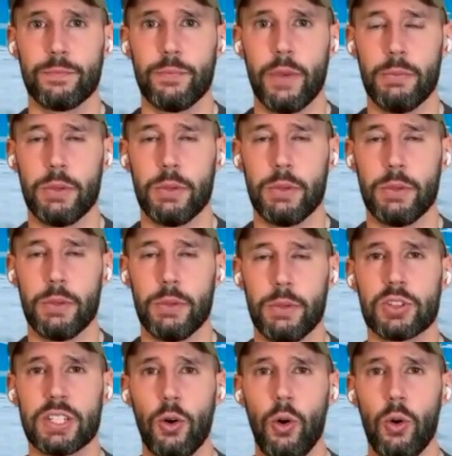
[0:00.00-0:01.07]
Maybe you're
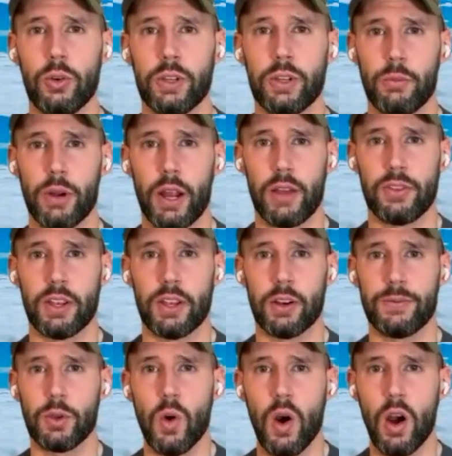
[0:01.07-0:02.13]
still holding your
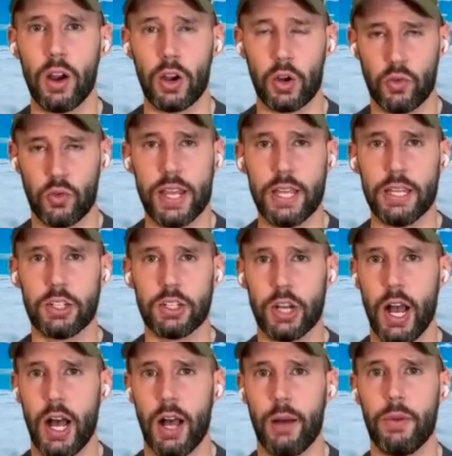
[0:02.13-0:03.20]
breath here. If you are,
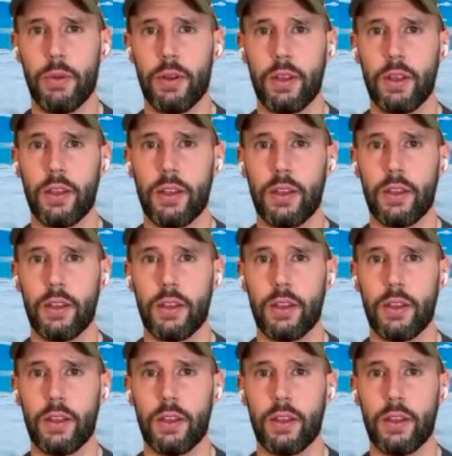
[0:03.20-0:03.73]
great job.